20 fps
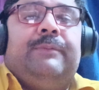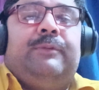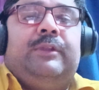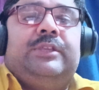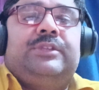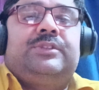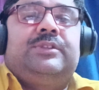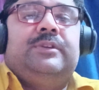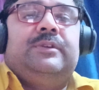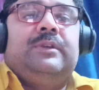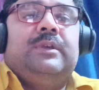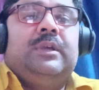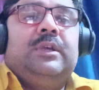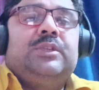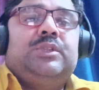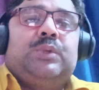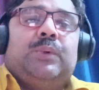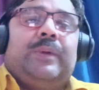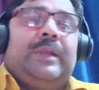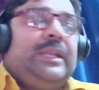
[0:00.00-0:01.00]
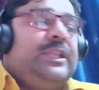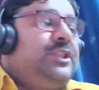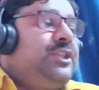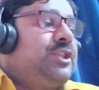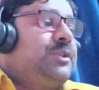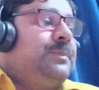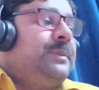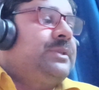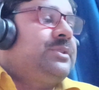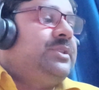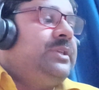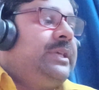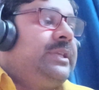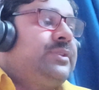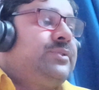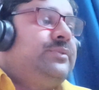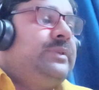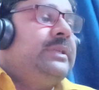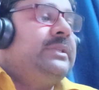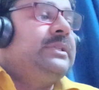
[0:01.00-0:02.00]
abolished. So only this much, dear
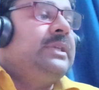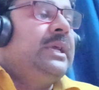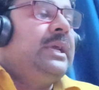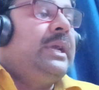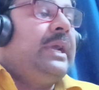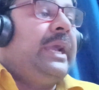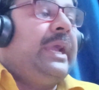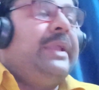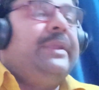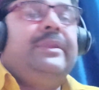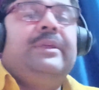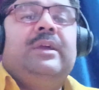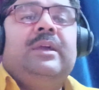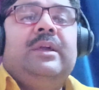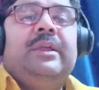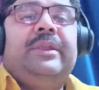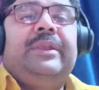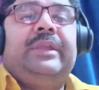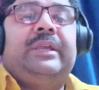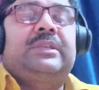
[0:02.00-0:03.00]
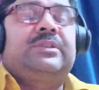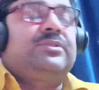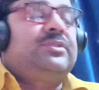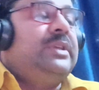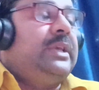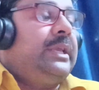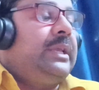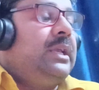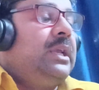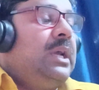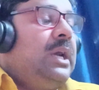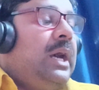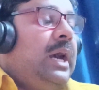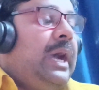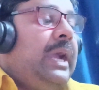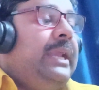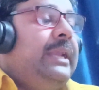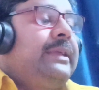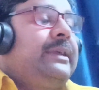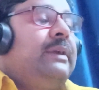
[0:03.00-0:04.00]
students. And next day
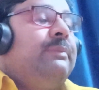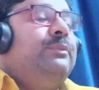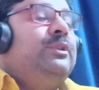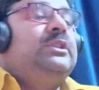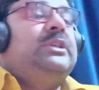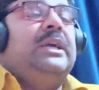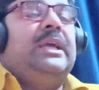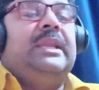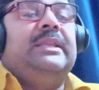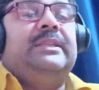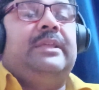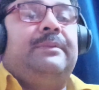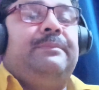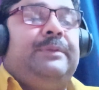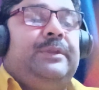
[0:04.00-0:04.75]
I'll come with another